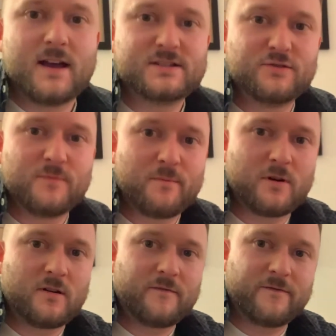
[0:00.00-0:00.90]
you
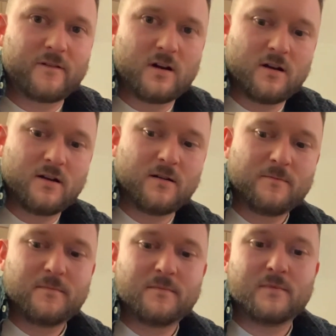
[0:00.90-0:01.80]
remember
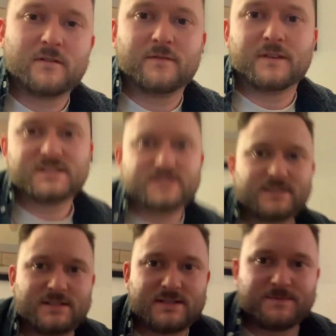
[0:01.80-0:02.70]
from
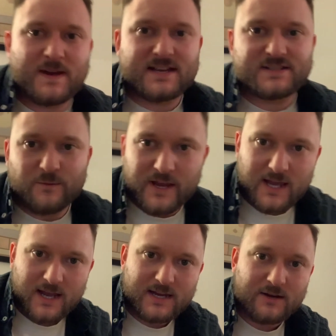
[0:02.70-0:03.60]
this past
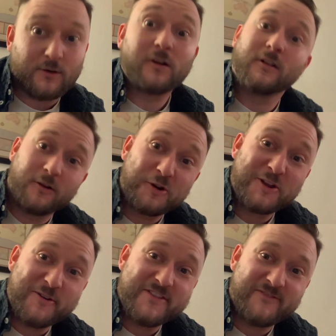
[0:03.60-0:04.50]
weekend or
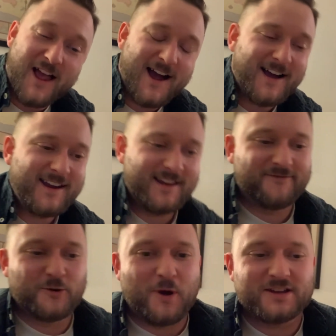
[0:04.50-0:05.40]
earlier in the vlog, if
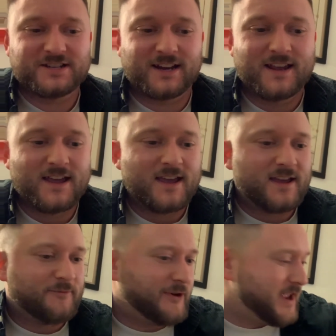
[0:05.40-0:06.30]
you're watching,
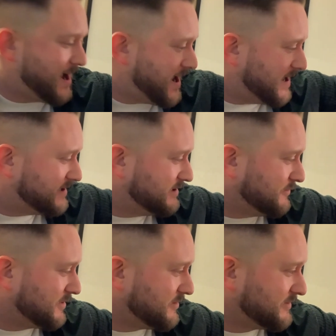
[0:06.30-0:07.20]
we had, you
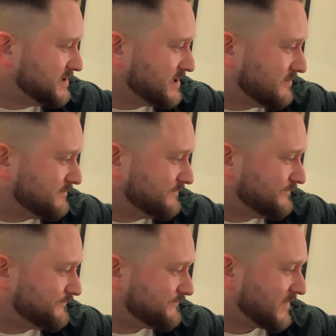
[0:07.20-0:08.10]
wanna hold these up?
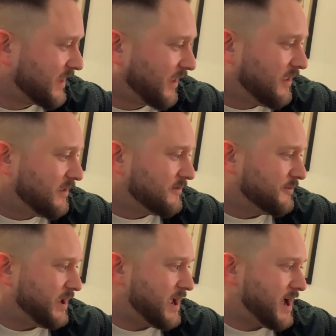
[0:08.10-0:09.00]

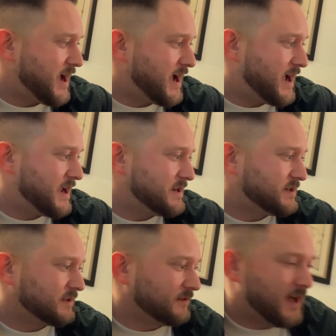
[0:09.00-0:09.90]
We had Lawn